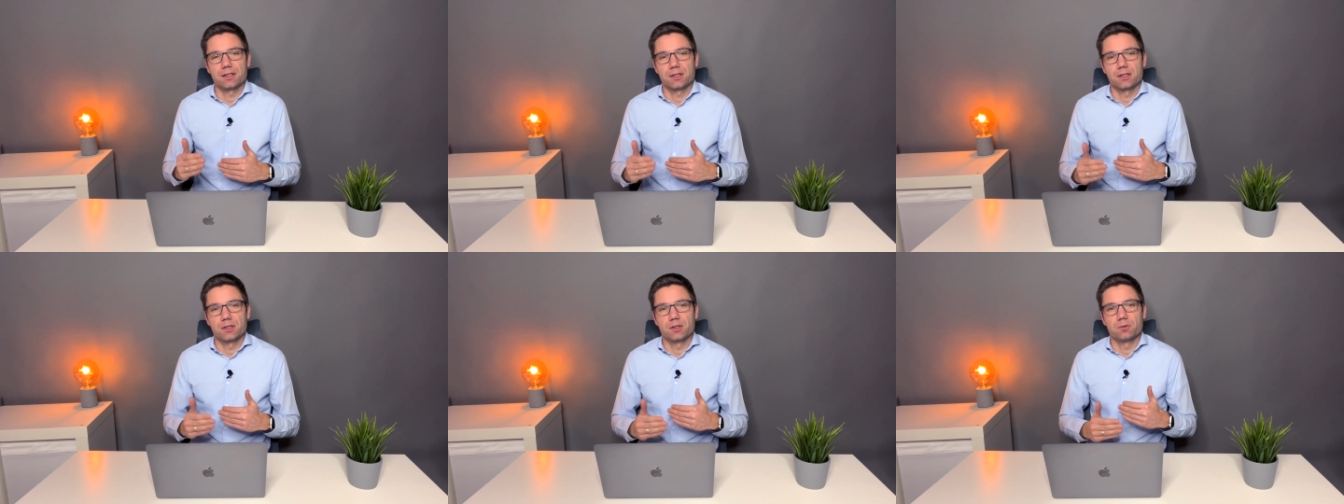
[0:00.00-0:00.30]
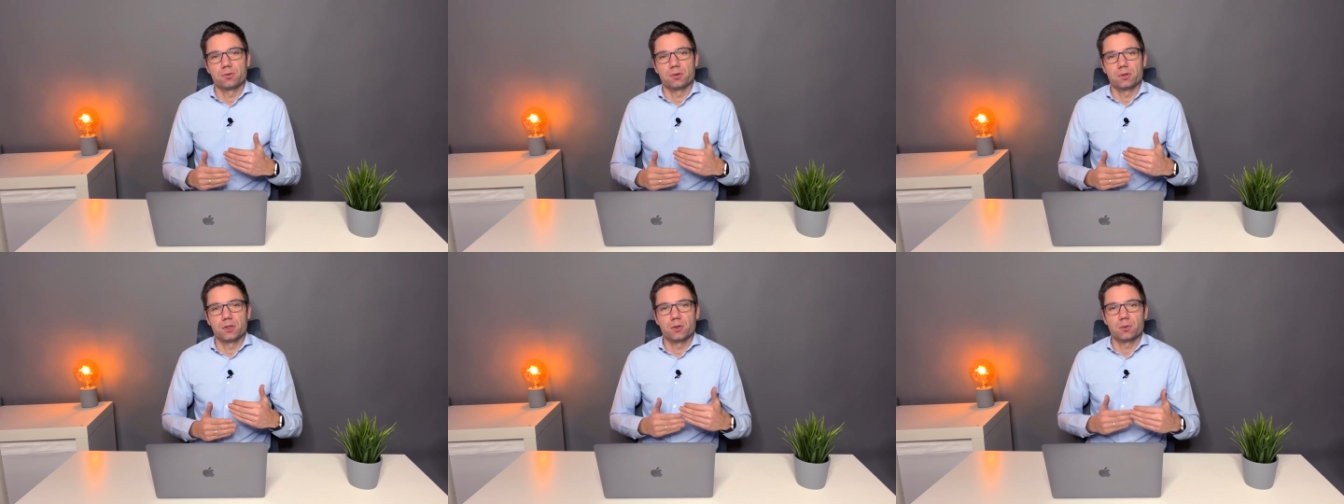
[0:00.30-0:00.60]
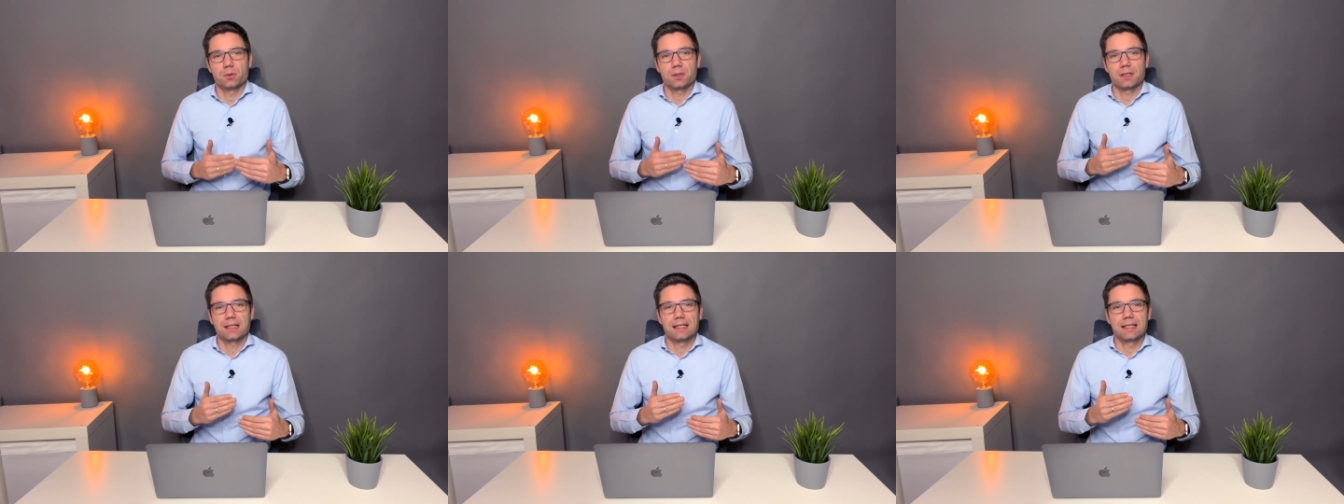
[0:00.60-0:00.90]
you
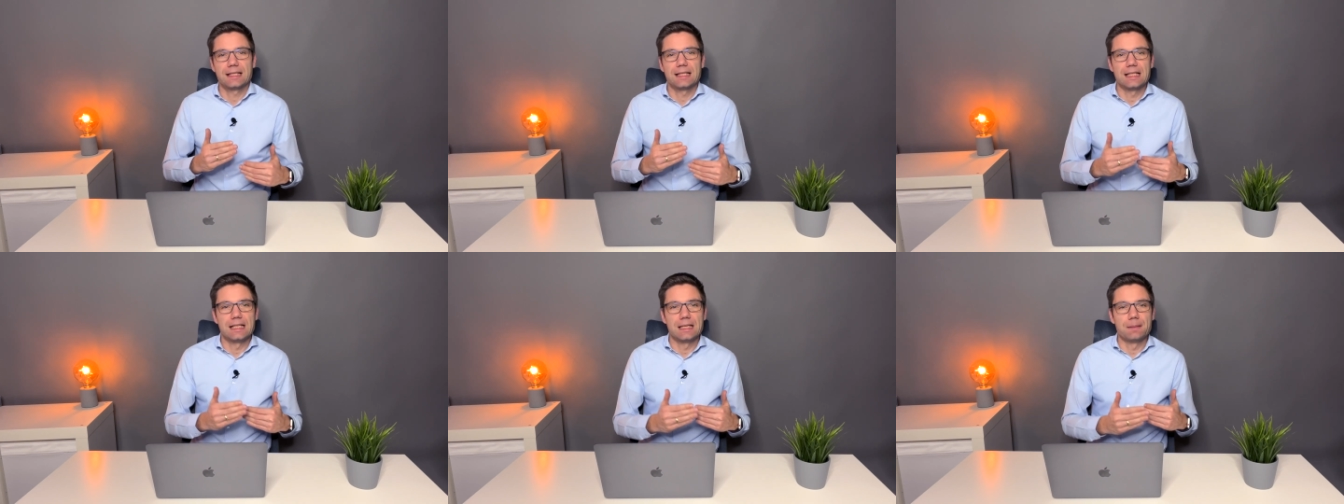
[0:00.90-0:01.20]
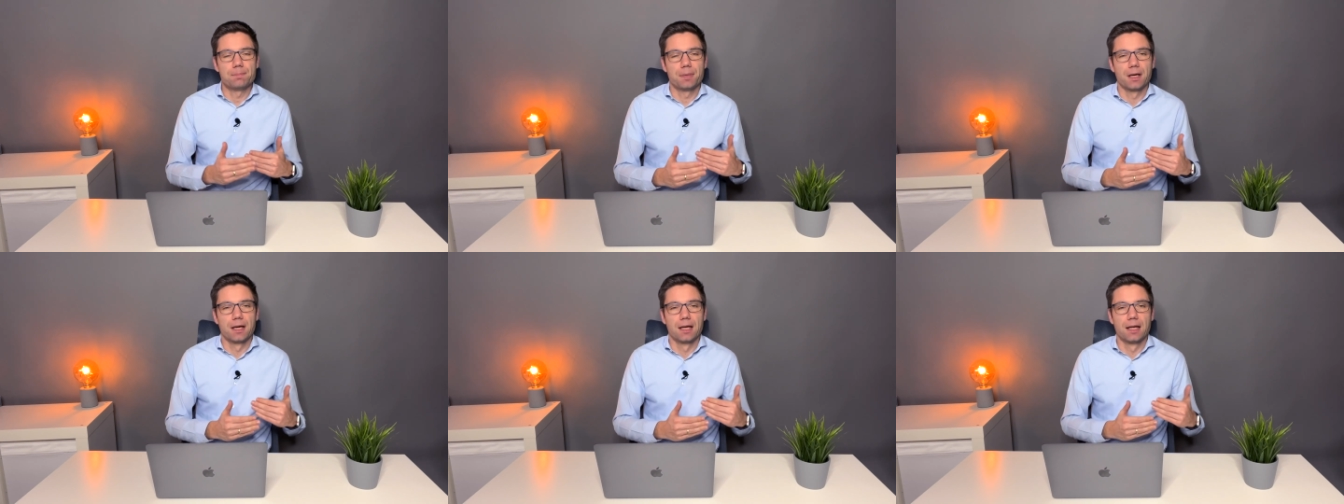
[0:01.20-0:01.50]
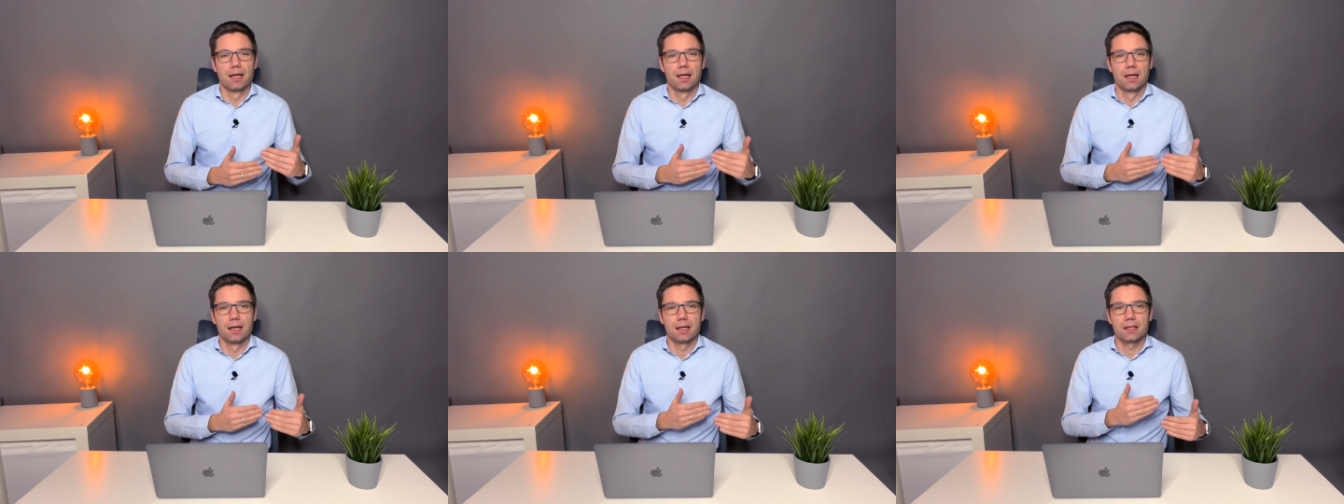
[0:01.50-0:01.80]
keep
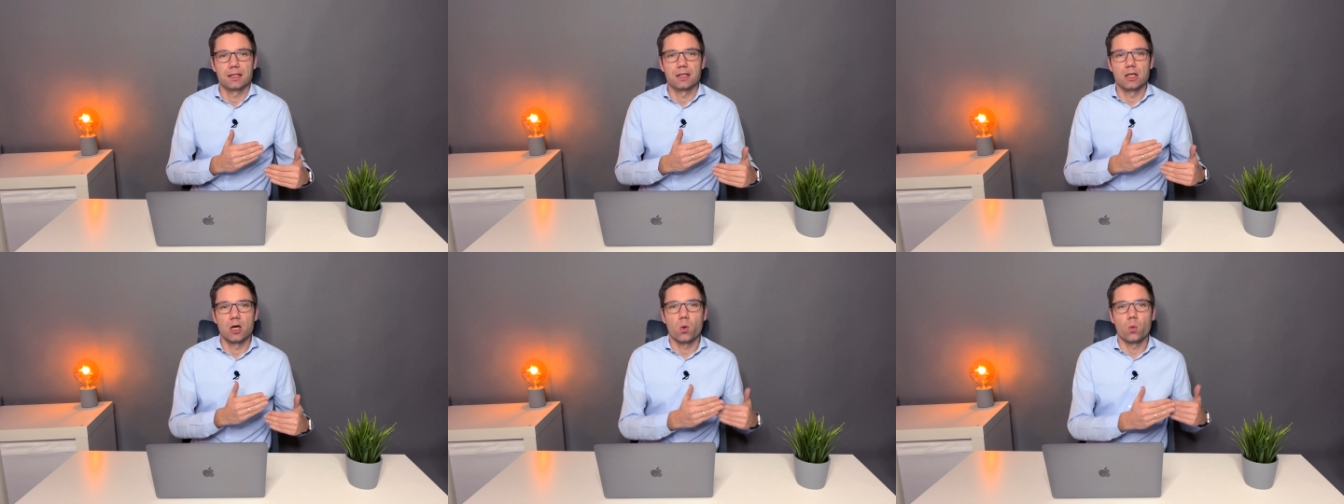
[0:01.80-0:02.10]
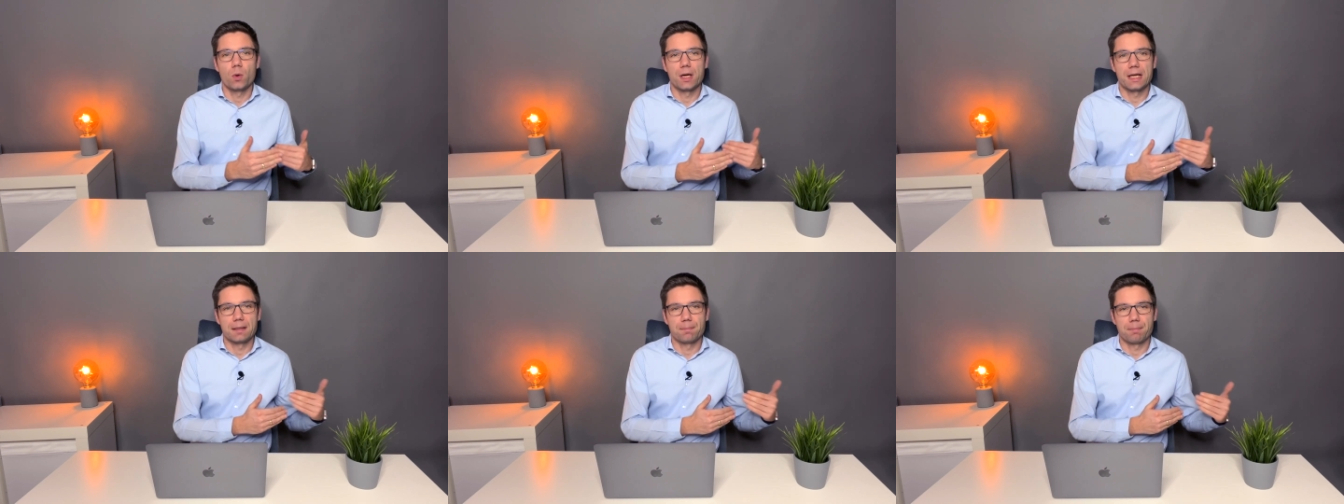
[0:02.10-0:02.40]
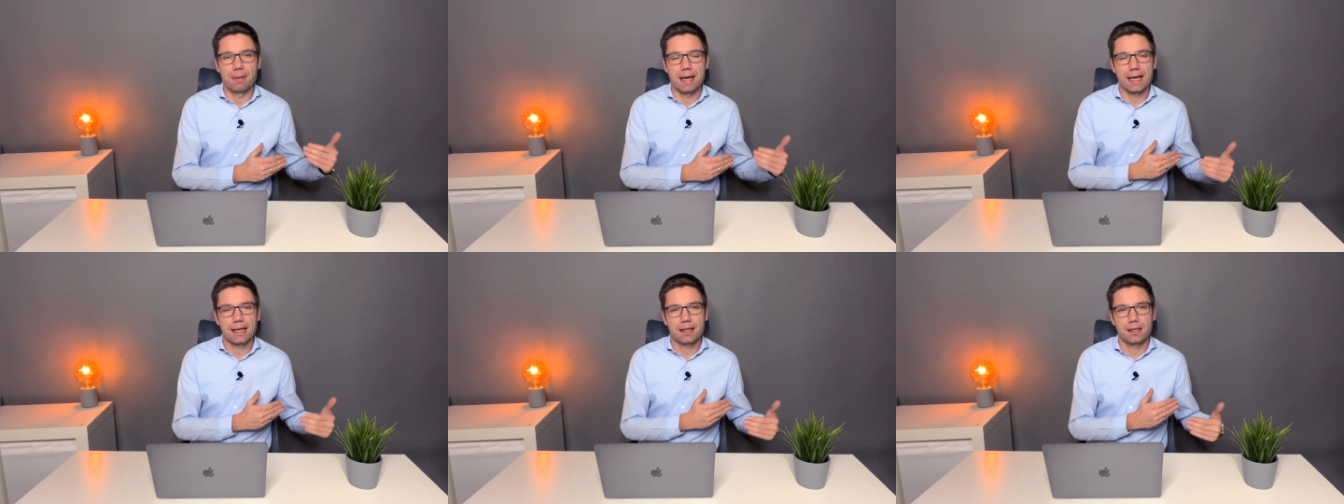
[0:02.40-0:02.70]
going
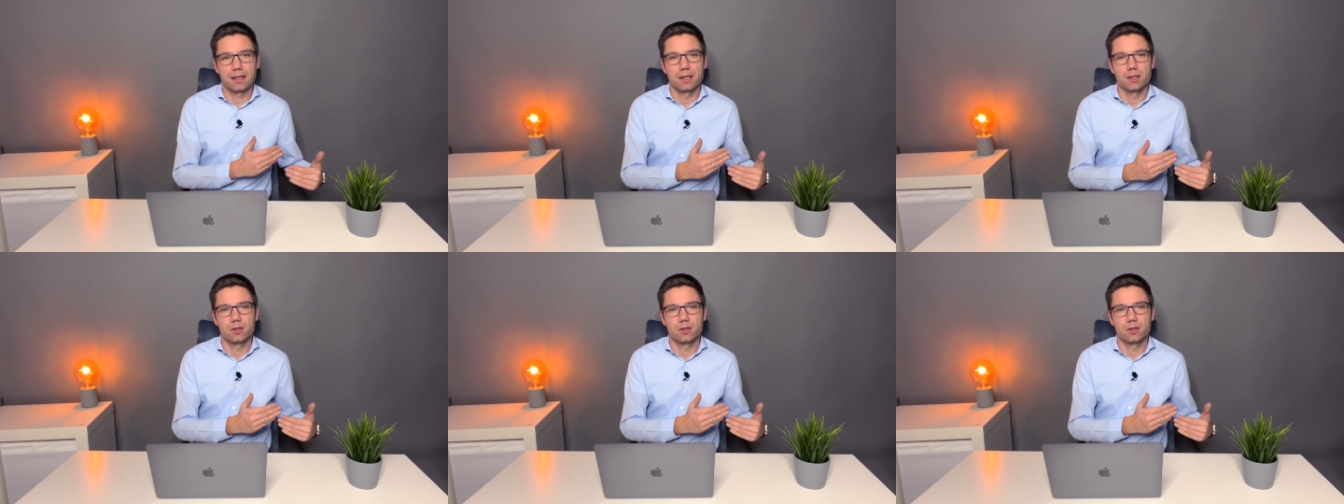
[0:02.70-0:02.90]
back